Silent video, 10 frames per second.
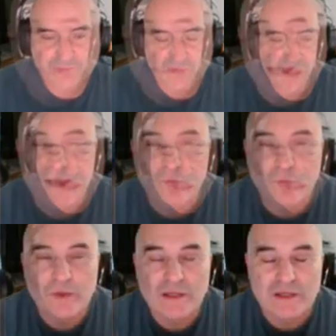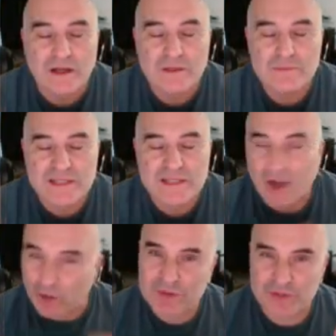Now, when it comes to
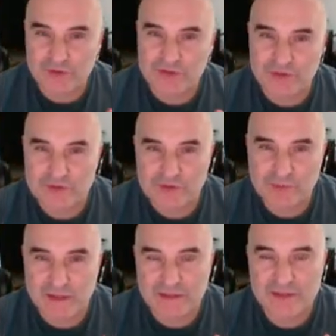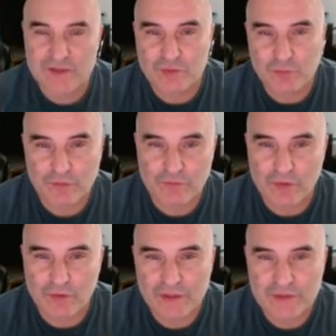helping your students make digital
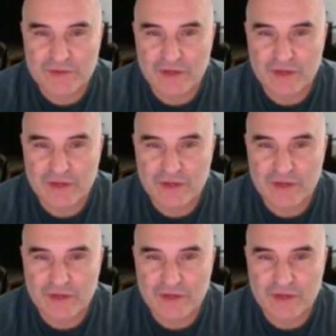portfolios,